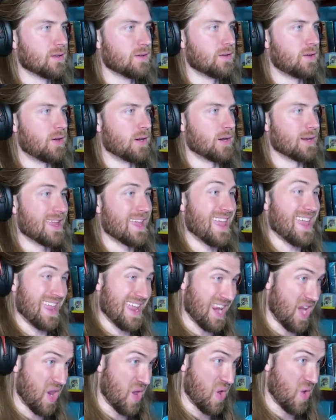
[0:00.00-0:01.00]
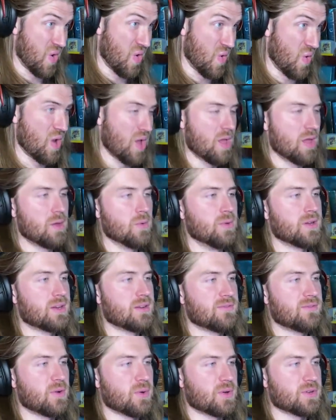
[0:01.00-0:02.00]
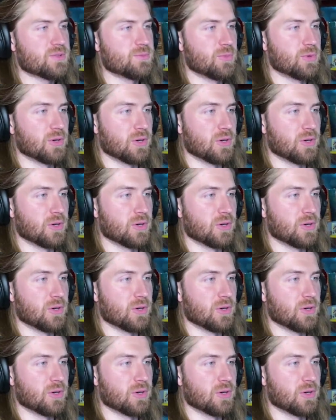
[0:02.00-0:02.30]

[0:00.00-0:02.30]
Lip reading: on... Hello. We can focus more